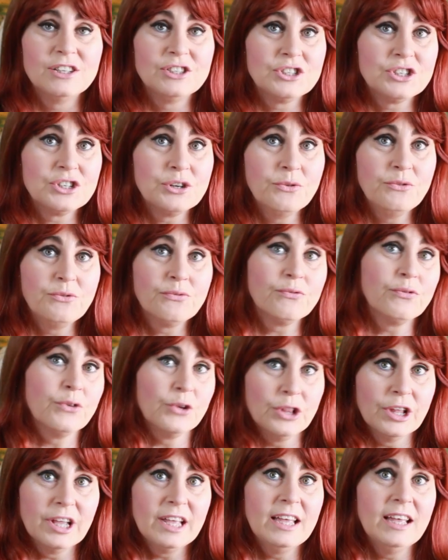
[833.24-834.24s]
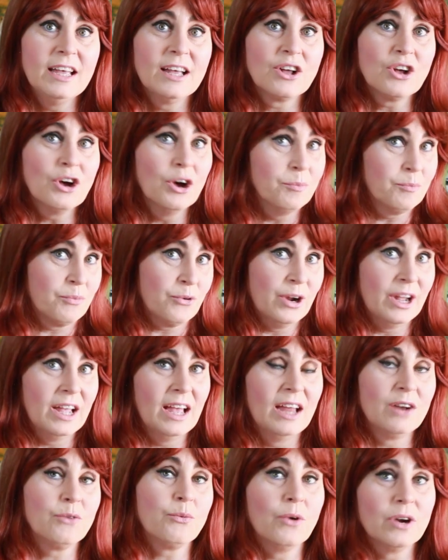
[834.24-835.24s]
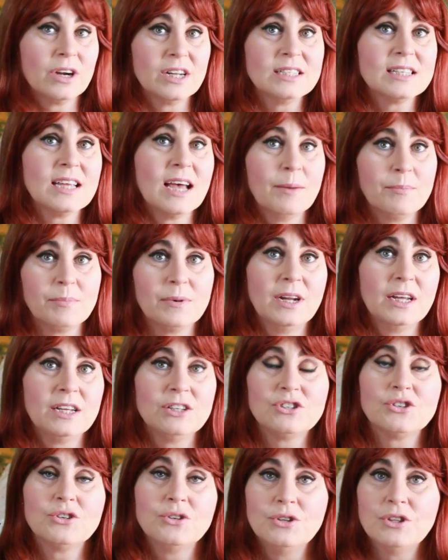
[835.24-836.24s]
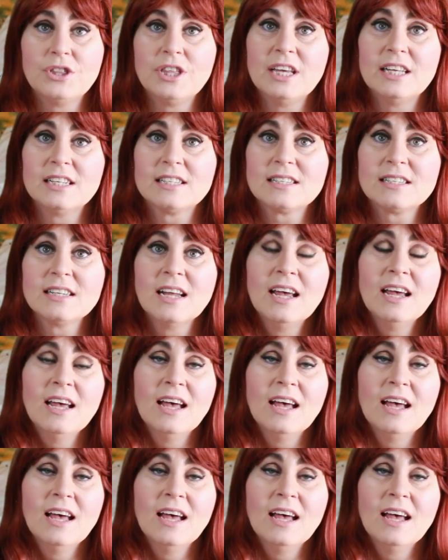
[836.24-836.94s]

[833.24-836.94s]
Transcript: to fully comprehend what is happening to this